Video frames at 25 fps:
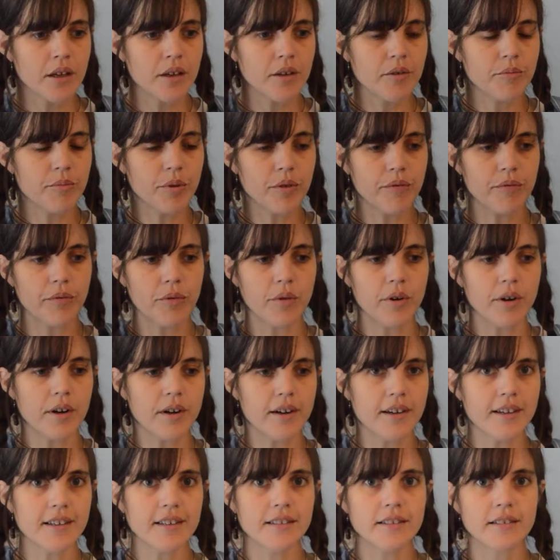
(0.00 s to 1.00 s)

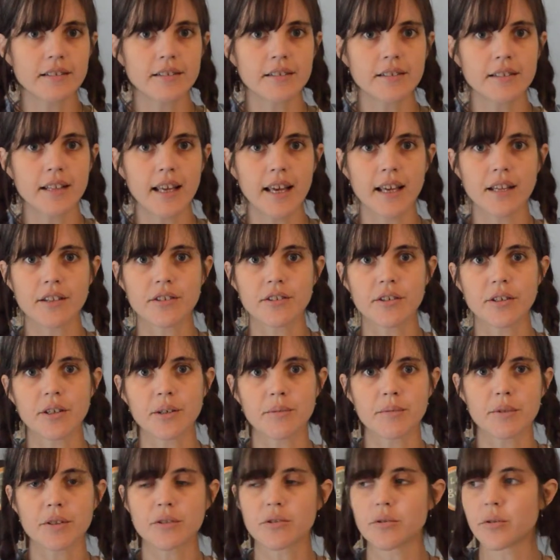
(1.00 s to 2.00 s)
before they took him and